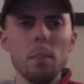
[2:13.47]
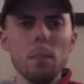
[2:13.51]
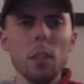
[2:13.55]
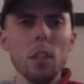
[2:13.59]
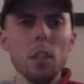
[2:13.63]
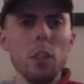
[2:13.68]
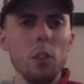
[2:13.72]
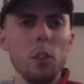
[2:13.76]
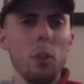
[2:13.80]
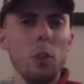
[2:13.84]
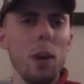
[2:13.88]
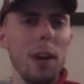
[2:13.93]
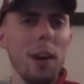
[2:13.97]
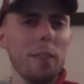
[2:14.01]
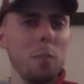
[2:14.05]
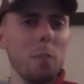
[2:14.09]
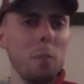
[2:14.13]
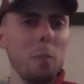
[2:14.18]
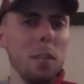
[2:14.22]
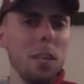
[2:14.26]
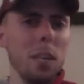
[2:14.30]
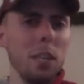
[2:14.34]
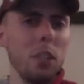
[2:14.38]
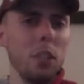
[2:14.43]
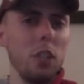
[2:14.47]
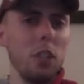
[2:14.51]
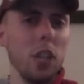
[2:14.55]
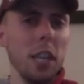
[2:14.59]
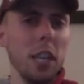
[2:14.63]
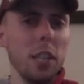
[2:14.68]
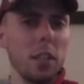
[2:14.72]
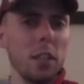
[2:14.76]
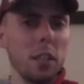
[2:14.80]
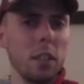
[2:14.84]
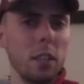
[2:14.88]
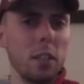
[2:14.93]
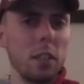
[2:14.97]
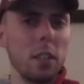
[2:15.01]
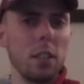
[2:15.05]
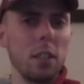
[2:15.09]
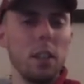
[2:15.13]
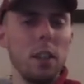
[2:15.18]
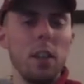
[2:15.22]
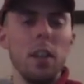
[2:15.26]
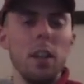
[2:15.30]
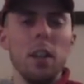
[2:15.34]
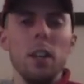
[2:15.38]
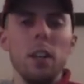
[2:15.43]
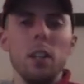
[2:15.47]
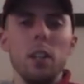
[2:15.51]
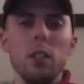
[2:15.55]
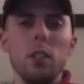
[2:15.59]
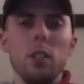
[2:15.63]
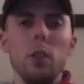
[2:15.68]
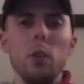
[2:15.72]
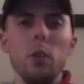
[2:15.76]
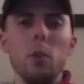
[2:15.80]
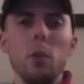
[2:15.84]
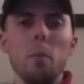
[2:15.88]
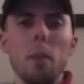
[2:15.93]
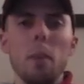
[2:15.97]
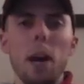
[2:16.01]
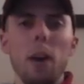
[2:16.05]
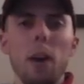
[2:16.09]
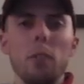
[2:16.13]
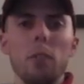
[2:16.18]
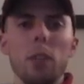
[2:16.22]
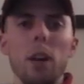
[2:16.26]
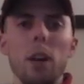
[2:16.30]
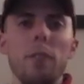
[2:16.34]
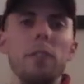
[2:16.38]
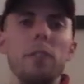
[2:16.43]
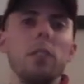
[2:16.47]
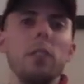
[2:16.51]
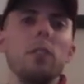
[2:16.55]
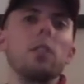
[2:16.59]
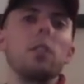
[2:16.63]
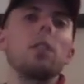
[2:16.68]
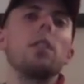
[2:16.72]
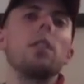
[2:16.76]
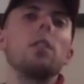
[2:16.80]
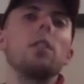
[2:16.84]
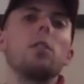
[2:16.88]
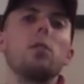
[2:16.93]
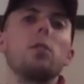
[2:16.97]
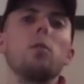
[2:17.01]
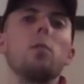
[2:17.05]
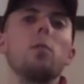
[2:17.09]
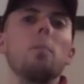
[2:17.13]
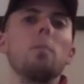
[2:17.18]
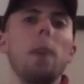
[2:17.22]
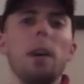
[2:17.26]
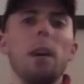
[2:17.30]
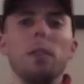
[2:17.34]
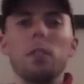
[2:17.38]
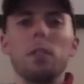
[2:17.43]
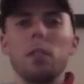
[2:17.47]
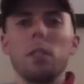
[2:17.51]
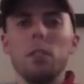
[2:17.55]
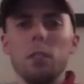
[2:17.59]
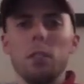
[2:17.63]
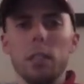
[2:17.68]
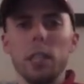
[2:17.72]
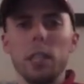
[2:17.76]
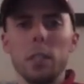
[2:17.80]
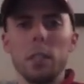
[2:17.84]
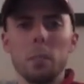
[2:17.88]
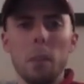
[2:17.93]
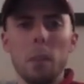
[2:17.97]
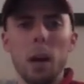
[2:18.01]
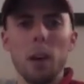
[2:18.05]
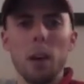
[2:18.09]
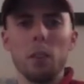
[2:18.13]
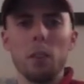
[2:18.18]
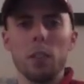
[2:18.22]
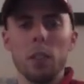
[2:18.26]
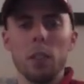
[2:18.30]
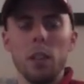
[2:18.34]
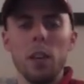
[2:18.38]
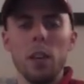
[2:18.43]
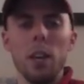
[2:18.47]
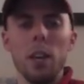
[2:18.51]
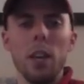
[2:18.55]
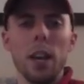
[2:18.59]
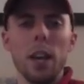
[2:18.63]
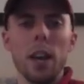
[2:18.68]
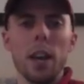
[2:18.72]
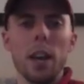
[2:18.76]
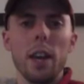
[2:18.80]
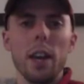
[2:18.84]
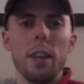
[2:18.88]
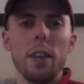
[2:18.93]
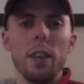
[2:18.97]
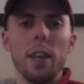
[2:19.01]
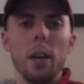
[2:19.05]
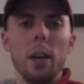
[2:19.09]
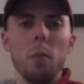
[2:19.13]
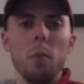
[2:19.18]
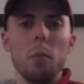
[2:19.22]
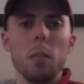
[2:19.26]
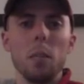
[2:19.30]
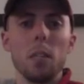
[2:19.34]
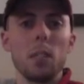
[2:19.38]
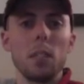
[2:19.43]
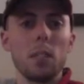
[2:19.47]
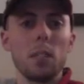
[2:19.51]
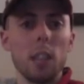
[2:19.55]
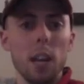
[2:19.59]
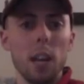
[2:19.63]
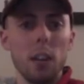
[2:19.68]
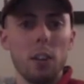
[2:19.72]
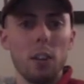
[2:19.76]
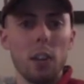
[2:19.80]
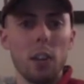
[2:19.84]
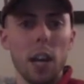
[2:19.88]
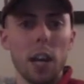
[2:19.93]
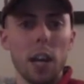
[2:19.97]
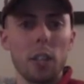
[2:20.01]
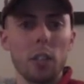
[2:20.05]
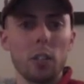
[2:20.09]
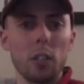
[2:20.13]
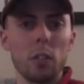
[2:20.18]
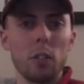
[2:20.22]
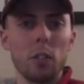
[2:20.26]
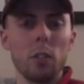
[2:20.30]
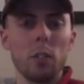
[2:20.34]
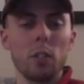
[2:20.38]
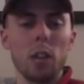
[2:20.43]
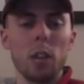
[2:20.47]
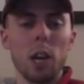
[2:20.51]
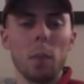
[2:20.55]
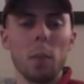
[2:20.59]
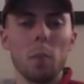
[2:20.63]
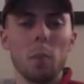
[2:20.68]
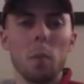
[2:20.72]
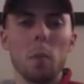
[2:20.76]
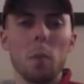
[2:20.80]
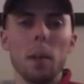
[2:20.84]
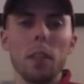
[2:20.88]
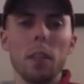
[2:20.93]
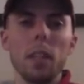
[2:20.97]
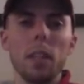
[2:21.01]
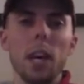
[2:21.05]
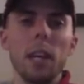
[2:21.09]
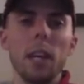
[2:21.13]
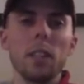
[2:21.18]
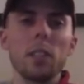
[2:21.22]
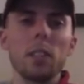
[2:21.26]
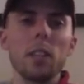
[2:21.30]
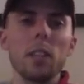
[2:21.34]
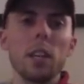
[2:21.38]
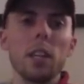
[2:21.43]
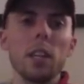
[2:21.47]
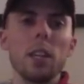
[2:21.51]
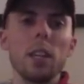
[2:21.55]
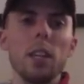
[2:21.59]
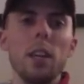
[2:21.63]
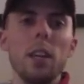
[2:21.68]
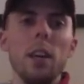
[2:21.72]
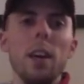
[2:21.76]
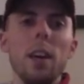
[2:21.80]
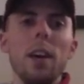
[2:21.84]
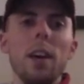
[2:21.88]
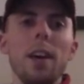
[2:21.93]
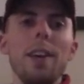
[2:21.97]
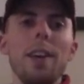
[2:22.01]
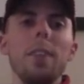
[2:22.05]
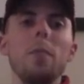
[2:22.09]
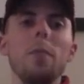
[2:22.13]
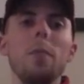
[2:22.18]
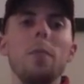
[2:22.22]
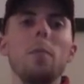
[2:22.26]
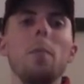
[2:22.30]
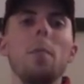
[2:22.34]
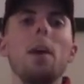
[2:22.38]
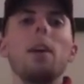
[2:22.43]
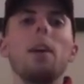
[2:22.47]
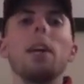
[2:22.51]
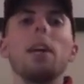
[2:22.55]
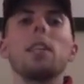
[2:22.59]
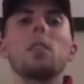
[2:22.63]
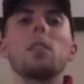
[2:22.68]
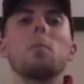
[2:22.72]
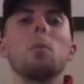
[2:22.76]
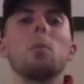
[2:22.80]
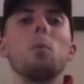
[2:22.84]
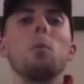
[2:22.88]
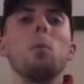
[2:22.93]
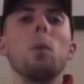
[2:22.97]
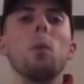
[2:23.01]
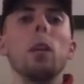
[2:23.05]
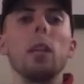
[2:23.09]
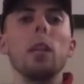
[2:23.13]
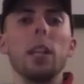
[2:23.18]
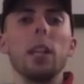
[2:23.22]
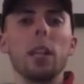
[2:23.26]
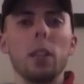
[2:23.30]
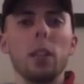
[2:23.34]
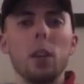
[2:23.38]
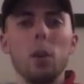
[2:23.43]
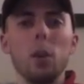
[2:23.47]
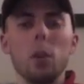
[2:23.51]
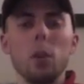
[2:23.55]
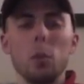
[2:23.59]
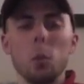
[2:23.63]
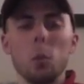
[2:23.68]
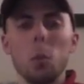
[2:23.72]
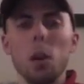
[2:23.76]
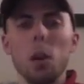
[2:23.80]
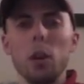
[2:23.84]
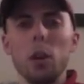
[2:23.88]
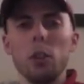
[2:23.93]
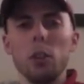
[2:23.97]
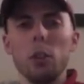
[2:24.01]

You have to be adjacent to a mount, obviously, to mount it or dismount, and that would be a standard action. Talk more about that in a second. The mount has to be willing, though, as well.